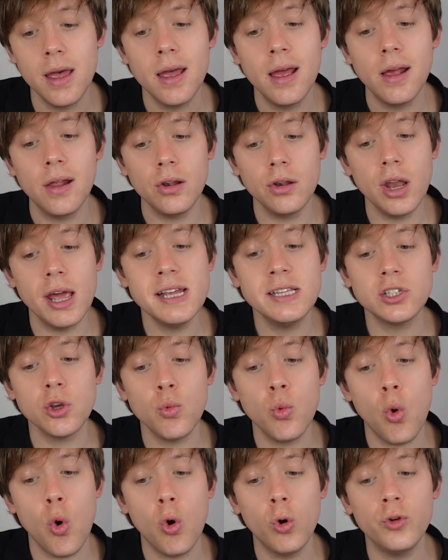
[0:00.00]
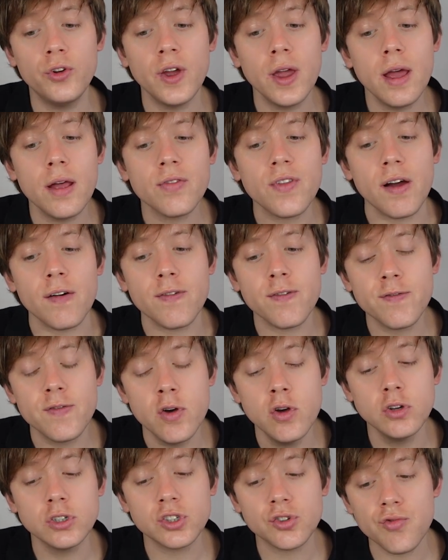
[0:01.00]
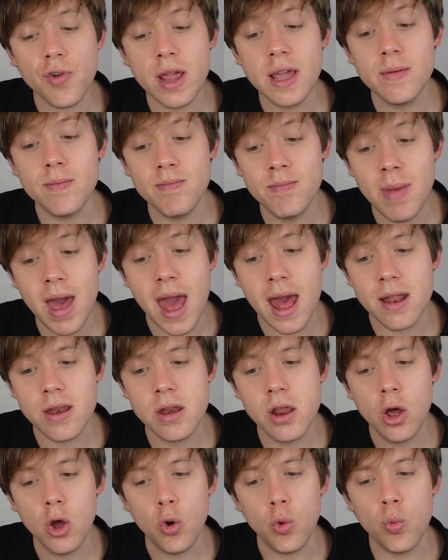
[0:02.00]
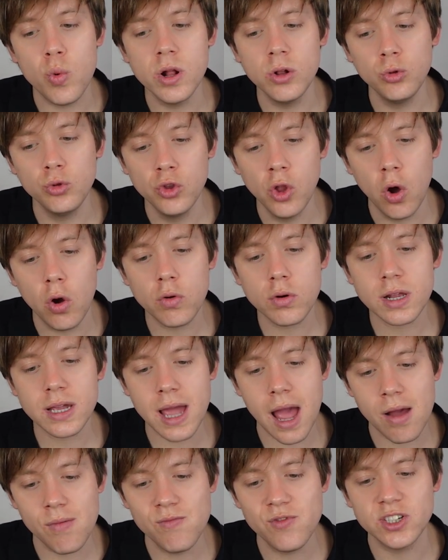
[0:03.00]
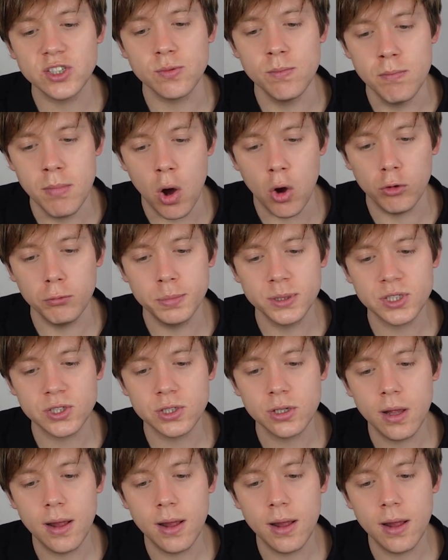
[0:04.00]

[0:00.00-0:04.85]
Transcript: later warned that first-rate men will not canvass mobs,